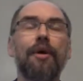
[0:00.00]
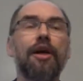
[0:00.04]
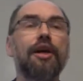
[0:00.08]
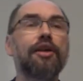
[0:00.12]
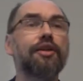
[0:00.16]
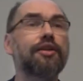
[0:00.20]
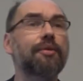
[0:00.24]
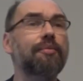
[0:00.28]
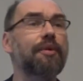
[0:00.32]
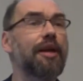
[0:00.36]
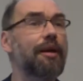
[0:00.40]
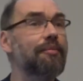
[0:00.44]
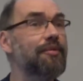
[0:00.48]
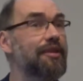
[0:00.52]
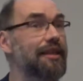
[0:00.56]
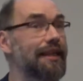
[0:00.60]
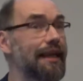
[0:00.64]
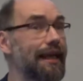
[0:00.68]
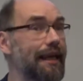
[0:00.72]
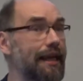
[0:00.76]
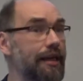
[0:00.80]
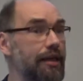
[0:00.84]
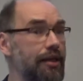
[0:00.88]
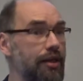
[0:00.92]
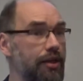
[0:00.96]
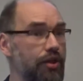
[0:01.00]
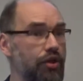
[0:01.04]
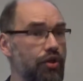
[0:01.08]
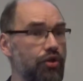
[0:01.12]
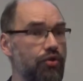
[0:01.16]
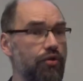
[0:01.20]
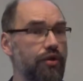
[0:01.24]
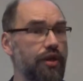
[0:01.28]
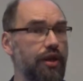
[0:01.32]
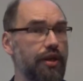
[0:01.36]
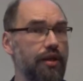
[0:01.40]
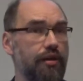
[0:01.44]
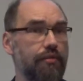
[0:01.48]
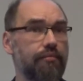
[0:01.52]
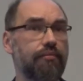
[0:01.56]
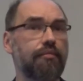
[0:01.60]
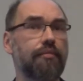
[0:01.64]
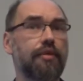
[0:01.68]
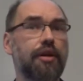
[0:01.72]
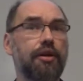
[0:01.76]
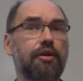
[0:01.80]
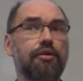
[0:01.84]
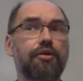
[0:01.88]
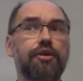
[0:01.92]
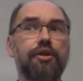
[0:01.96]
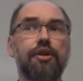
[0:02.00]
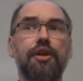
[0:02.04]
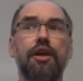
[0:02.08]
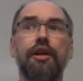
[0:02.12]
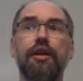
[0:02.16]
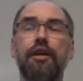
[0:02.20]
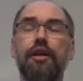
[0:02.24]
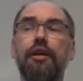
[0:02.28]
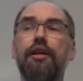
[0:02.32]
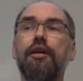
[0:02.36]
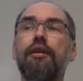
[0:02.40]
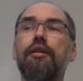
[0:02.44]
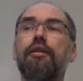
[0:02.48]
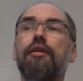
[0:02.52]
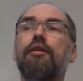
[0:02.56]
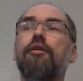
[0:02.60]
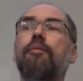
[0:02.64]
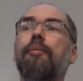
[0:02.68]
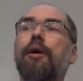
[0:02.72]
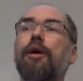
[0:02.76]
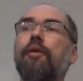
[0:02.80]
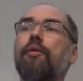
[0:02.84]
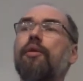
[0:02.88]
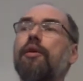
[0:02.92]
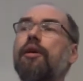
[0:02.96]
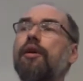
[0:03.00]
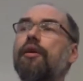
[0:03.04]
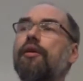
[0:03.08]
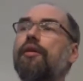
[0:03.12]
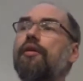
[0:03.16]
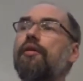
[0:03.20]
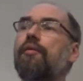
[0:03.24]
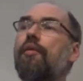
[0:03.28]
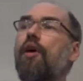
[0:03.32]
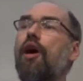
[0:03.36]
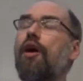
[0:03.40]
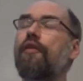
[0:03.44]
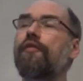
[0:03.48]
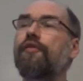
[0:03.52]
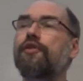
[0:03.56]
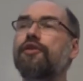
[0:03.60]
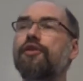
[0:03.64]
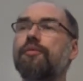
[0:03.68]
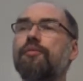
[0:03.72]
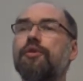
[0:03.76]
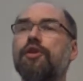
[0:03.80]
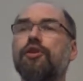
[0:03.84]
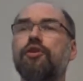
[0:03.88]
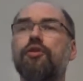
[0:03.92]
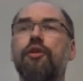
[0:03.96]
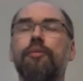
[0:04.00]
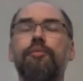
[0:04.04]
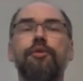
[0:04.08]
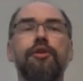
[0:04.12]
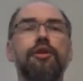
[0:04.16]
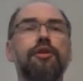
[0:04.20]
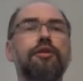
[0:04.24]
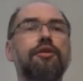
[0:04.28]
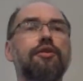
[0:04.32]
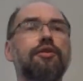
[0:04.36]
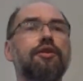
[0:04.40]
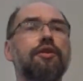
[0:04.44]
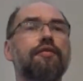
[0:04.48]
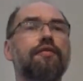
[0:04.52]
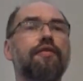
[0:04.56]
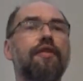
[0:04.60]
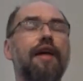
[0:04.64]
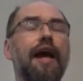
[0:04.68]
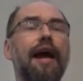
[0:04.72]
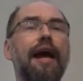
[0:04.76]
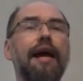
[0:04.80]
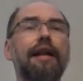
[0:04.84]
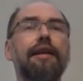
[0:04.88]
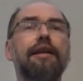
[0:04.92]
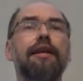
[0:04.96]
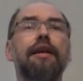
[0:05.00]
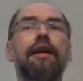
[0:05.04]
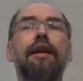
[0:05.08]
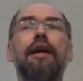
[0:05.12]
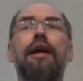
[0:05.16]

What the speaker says: Sometimes the industry that you're studying, you might want to offer some descriptions of that,